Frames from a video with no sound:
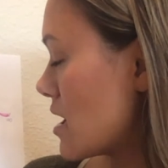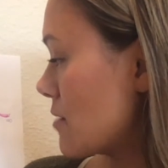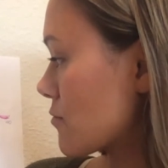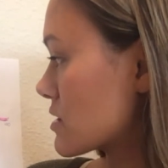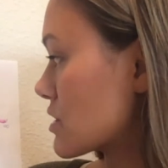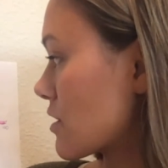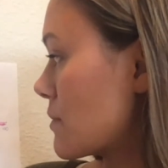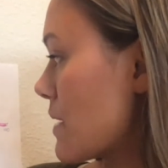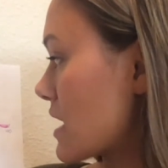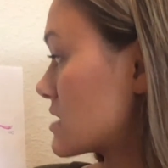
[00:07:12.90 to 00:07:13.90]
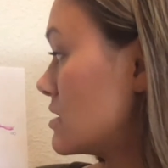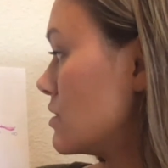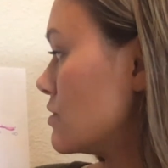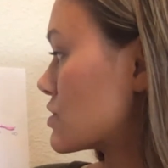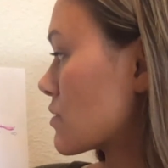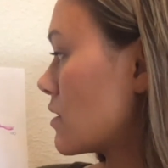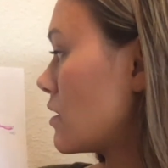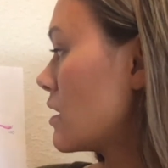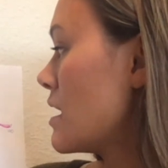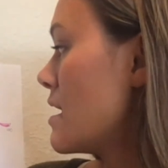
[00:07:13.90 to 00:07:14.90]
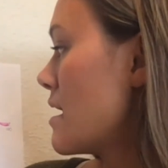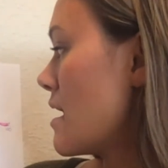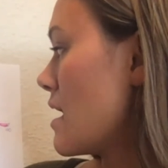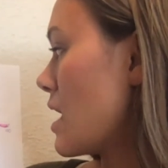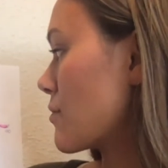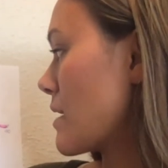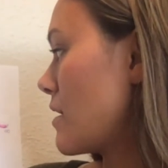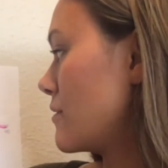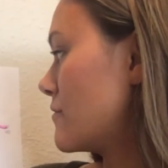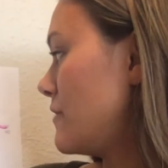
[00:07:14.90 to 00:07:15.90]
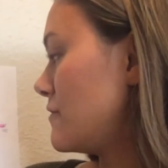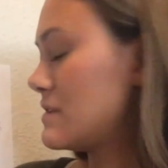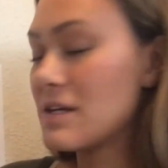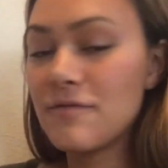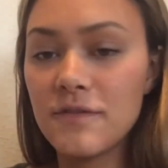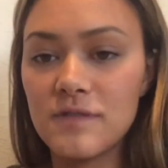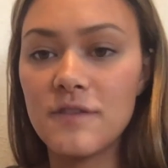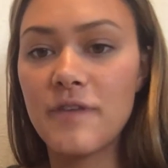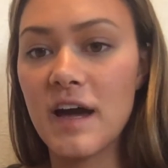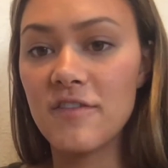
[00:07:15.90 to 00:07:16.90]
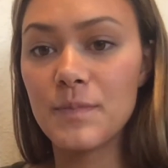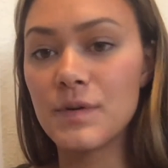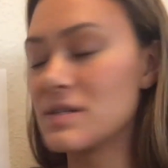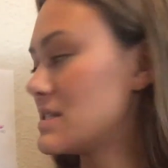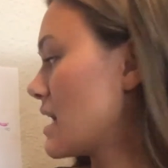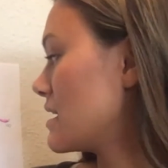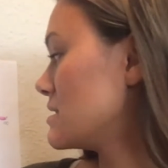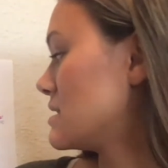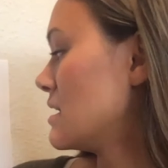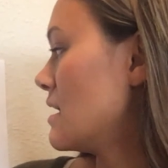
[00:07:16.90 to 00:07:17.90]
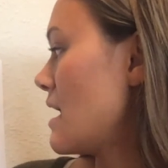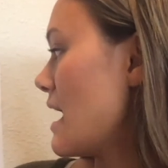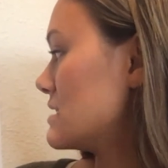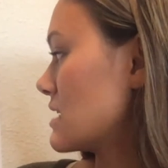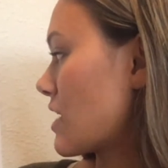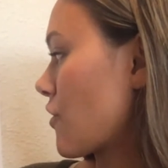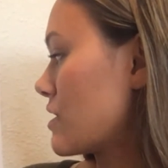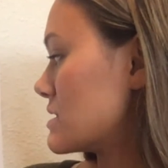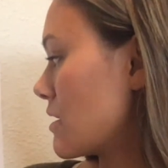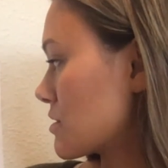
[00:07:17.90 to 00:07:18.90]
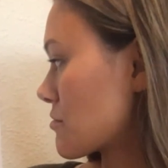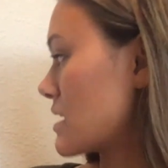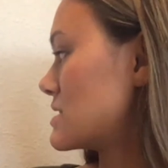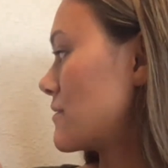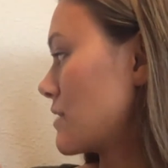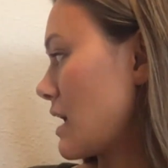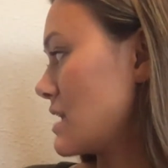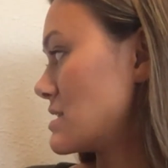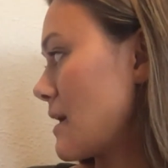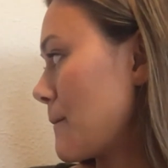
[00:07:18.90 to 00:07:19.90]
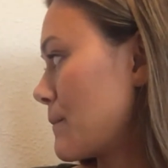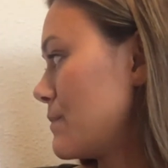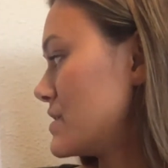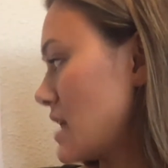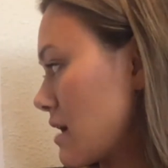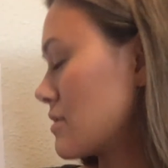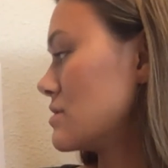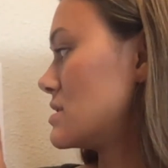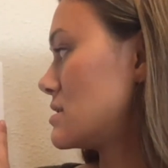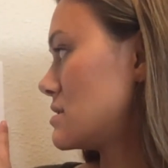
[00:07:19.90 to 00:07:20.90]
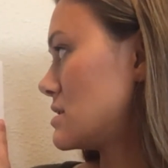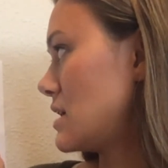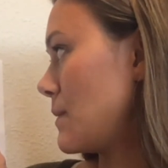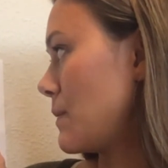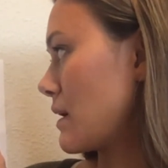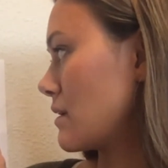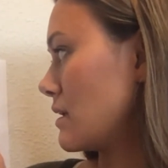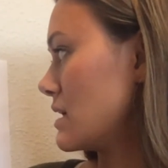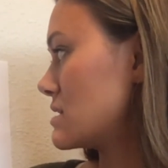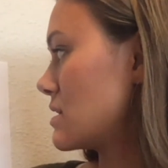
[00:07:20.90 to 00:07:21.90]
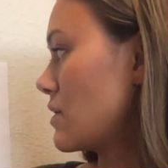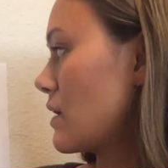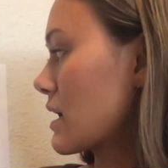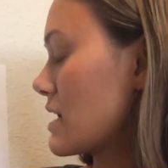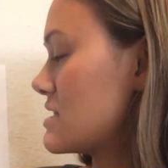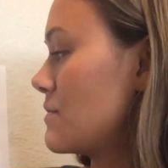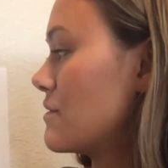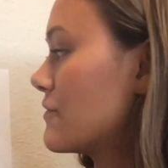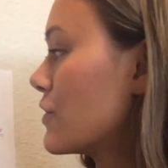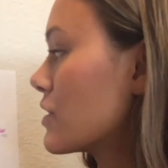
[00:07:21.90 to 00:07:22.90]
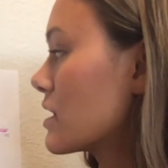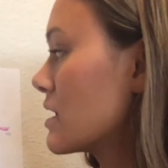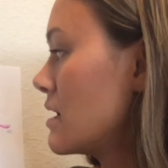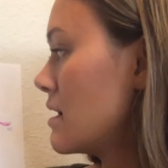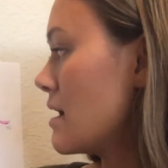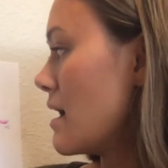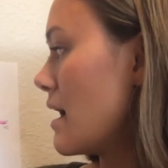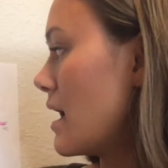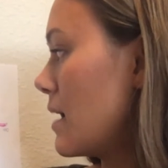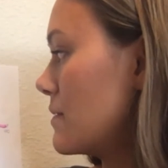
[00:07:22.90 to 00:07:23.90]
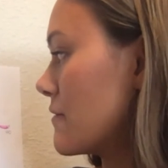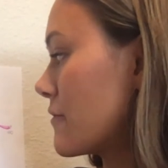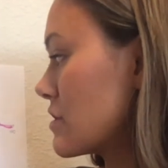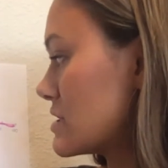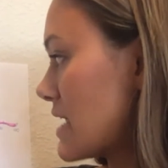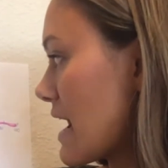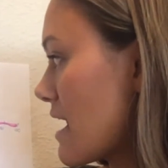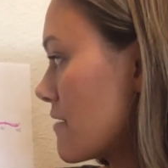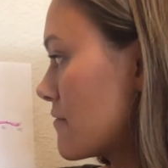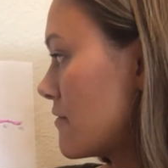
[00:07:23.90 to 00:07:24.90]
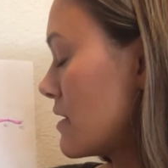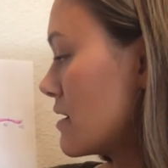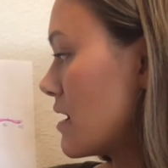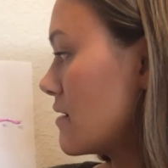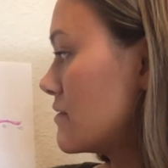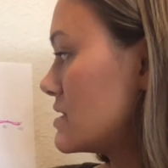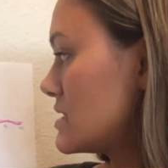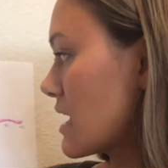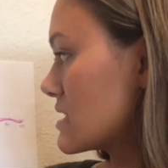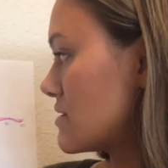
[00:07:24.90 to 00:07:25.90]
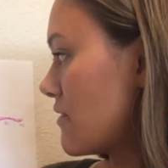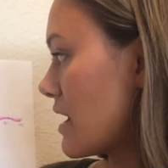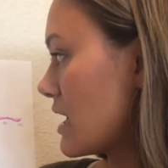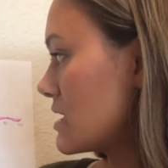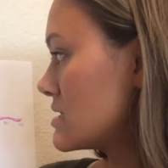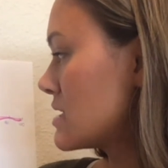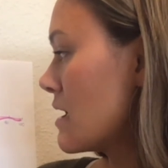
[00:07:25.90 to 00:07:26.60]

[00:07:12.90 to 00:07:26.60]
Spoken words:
return back to neutral around 50-55% as it carries out the rest of the gait cycle typically. So like I said before, the first half of the stance phase,